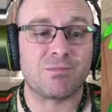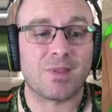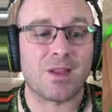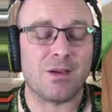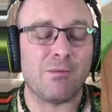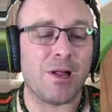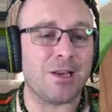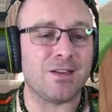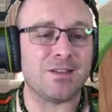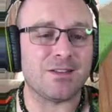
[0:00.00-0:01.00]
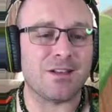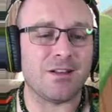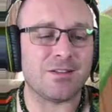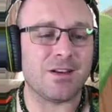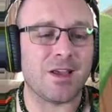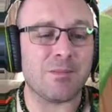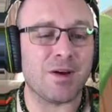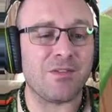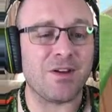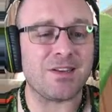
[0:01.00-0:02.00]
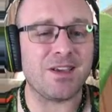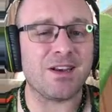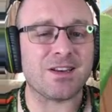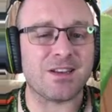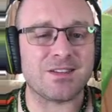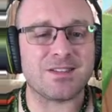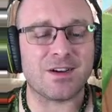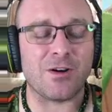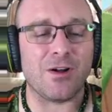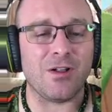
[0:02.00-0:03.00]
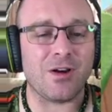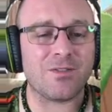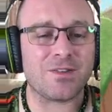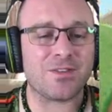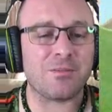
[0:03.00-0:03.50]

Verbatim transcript: well, I didn't sell it today, but if I did, because they're all harvestable,